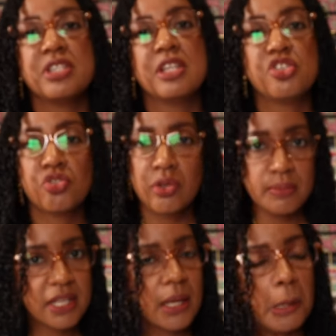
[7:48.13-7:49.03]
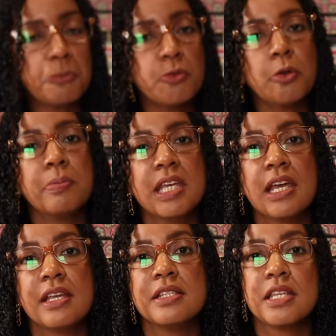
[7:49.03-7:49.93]
is extremely helpful,
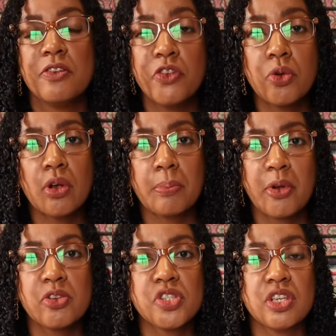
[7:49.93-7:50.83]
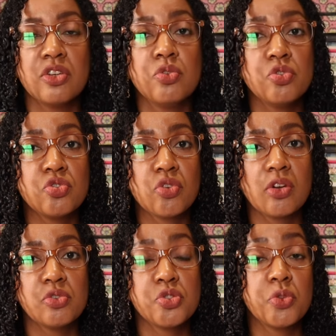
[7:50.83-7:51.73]
because if you are a person who
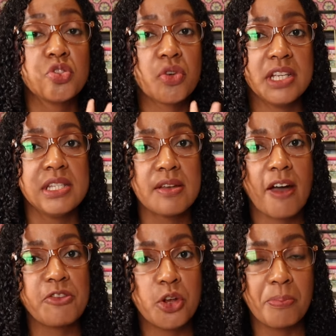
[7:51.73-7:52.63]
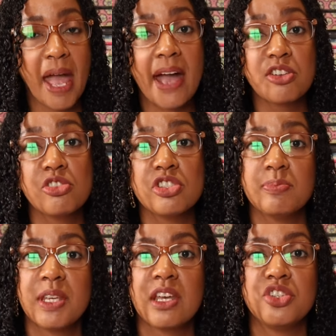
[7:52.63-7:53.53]
struggles with tracing off your patterns
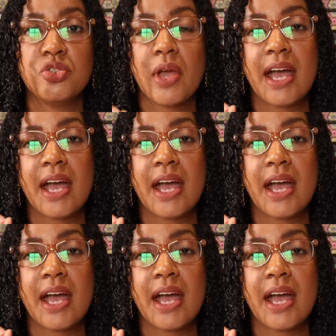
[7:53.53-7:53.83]
because you